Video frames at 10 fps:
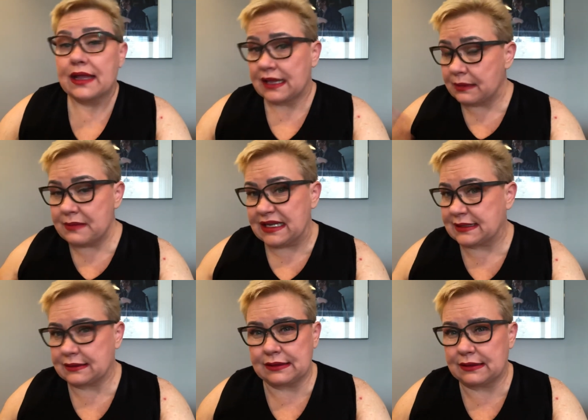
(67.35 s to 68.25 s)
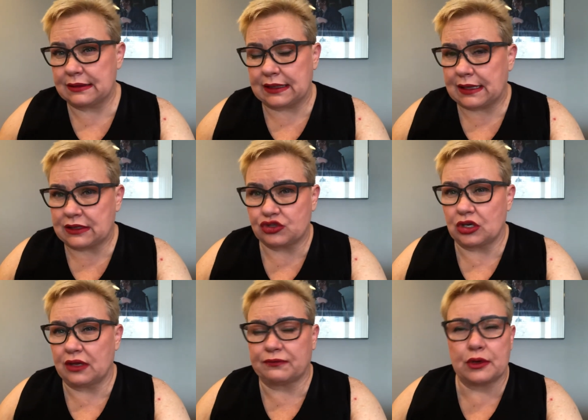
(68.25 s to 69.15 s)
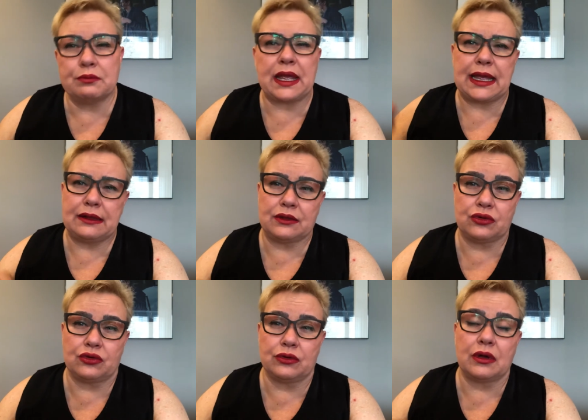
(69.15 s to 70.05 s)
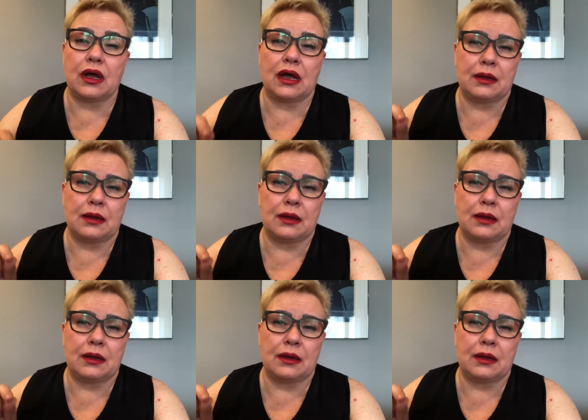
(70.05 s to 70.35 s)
That means that actually from 8 to